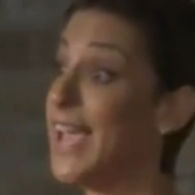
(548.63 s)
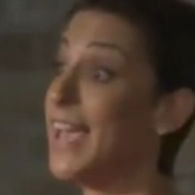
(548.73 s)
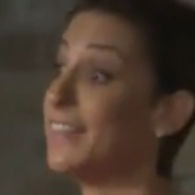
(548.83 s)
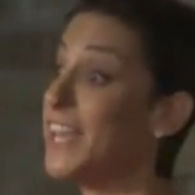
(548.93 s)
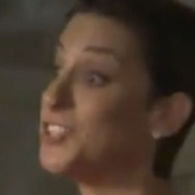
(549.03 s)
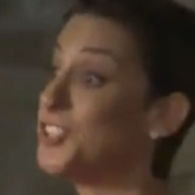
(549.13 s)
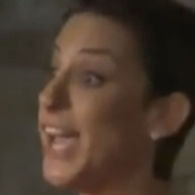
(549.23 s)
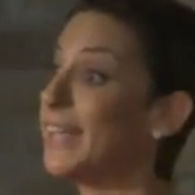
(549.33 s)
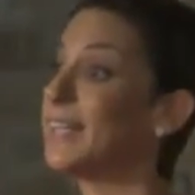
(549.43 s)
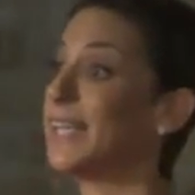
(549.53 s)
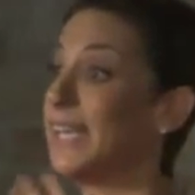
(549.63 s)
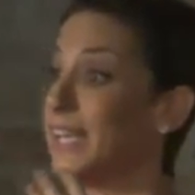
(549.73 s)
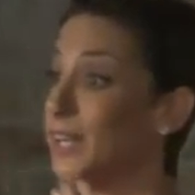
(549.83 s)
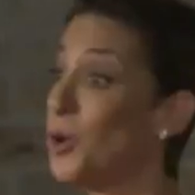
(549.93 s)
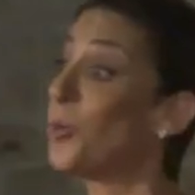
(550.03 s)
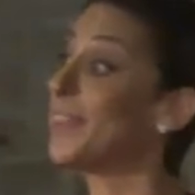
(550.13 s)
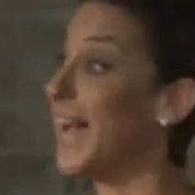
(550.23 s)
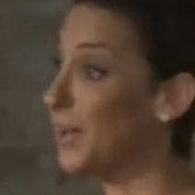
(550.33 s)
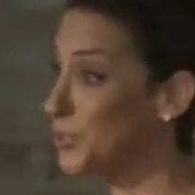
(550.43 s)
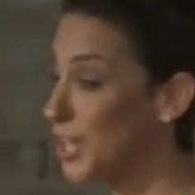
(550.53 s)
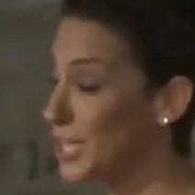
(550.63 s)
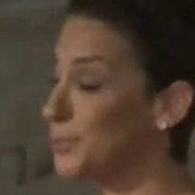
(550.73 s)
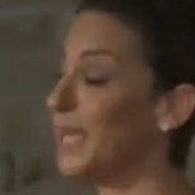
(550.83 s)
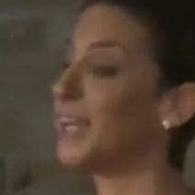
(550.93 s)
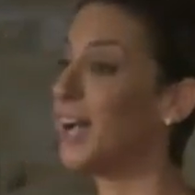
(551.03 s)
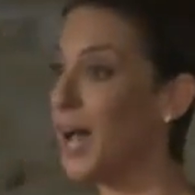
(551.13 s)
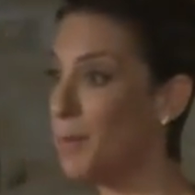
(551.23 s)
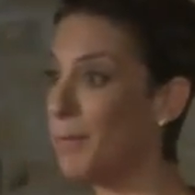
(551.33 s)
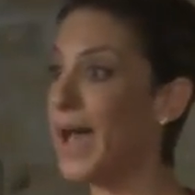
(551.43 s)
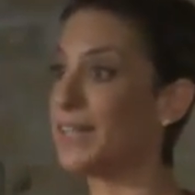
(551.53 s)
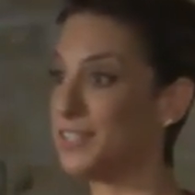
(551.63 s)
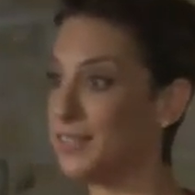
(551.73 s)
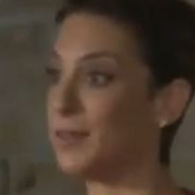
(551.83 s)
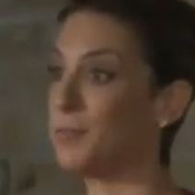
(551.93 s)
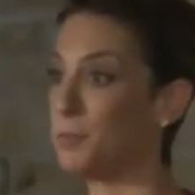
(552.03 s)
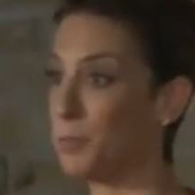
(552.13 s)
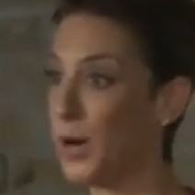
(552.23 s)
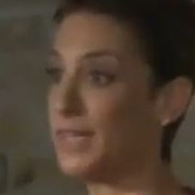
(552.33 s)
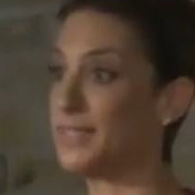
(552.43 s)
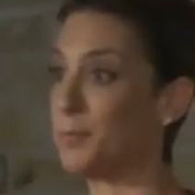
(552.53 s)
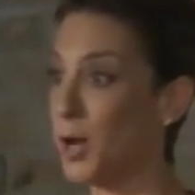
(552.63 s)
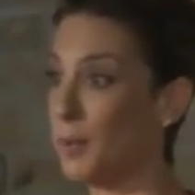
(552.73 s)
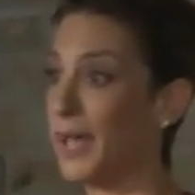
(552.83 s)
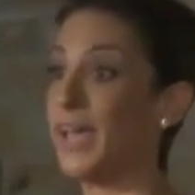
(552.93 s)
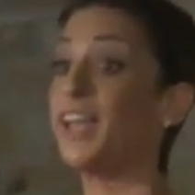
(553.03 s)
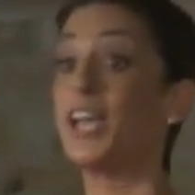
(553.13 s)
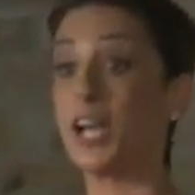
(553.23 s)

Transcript: and then gently, without judgment, come back to the present moment.